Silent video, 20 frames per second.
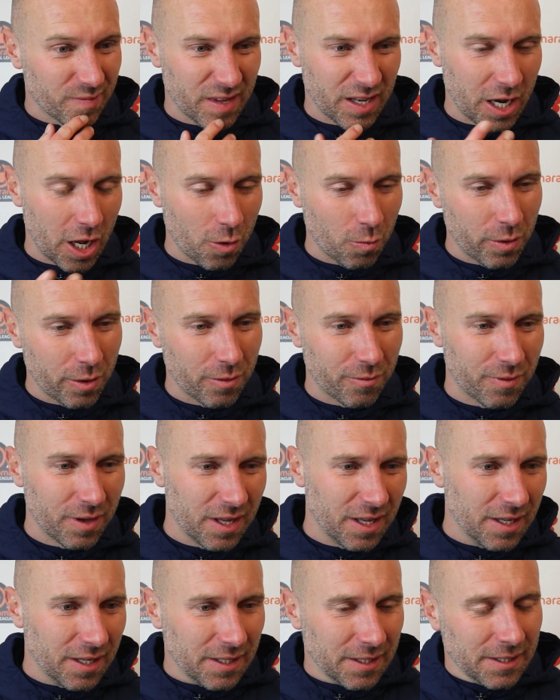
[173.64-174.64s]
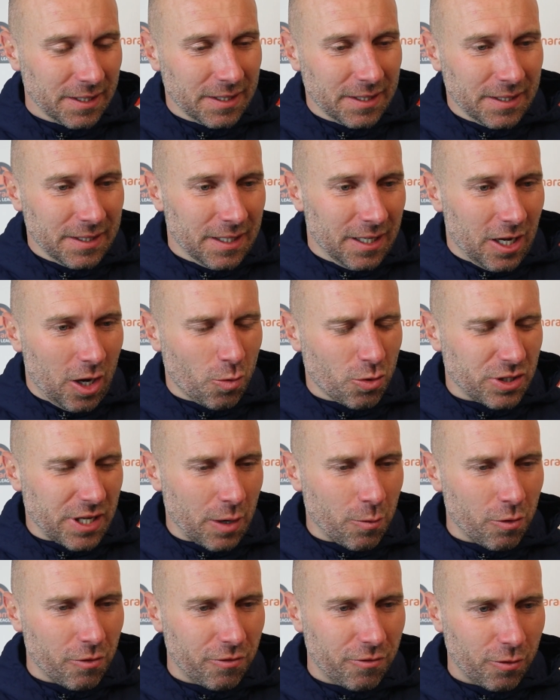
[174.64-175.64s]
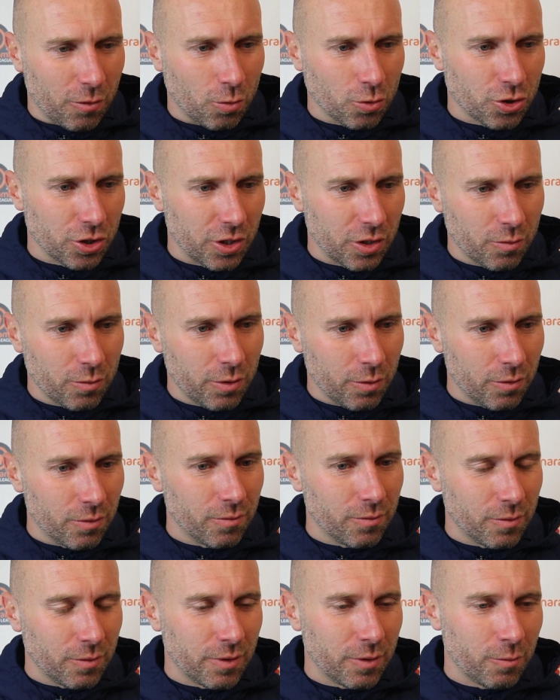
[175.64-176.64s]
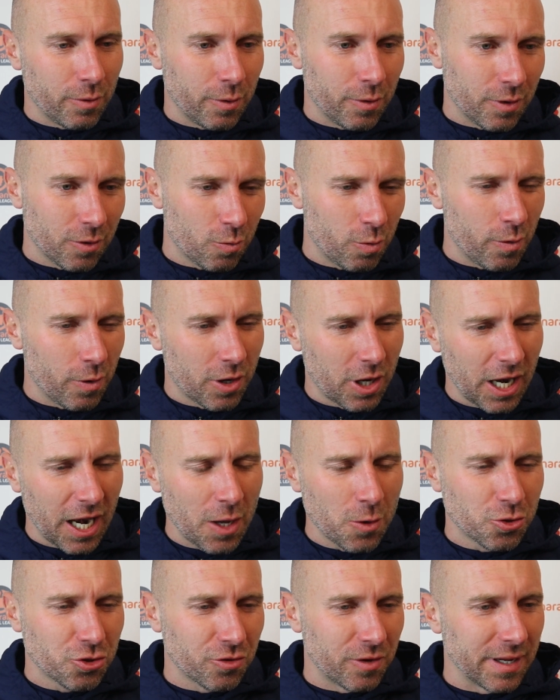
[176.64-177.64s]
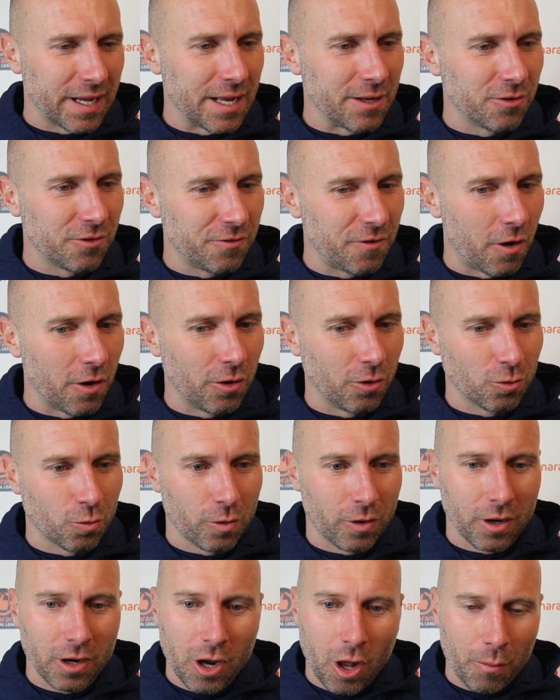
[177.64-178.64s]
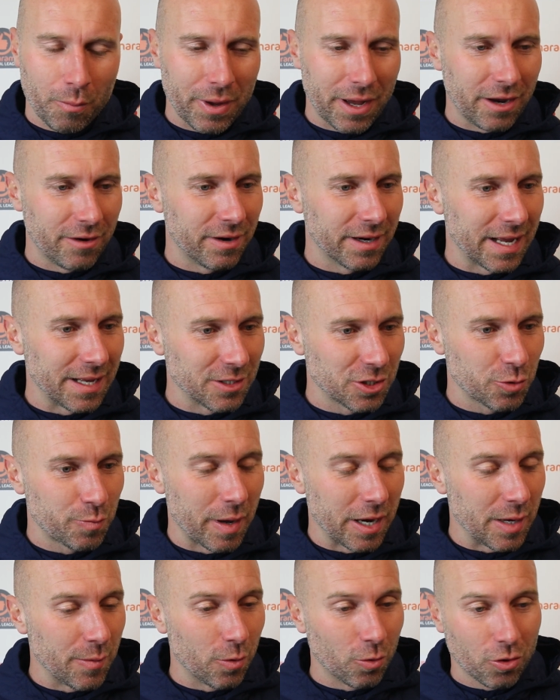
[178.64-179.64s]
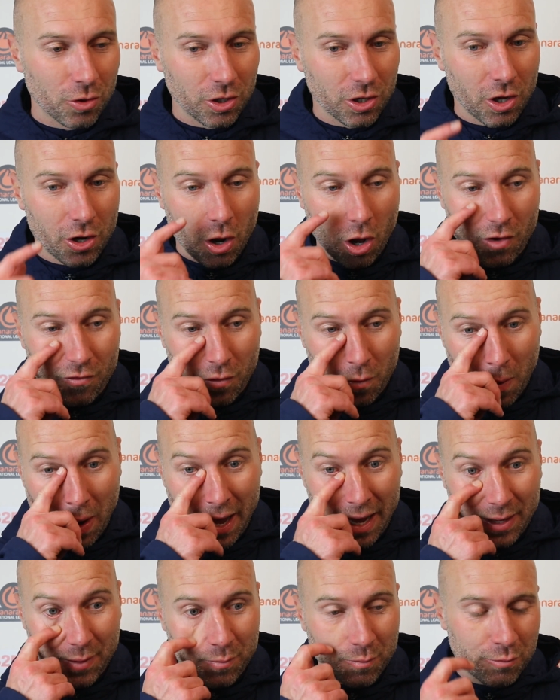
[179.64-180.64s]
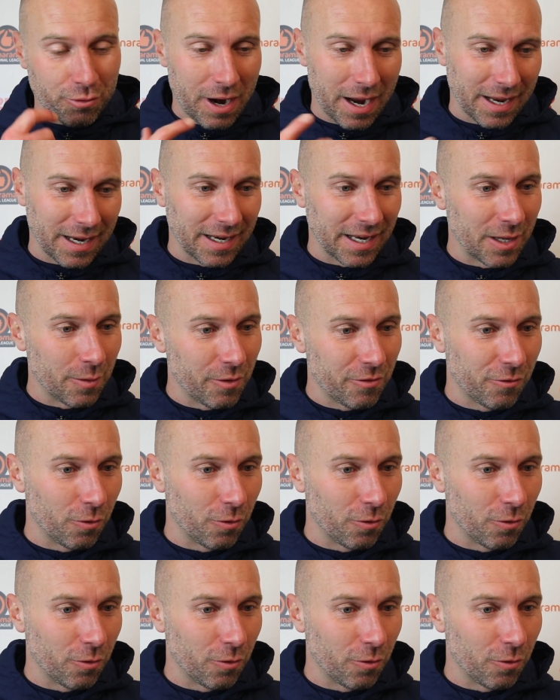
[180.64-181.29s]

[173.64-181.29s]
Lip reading: you know, I wouldn't say we're fortunate. We were closer against Fylde. We were a lot better against Spennymoor. We could have gone either way. Brackley, we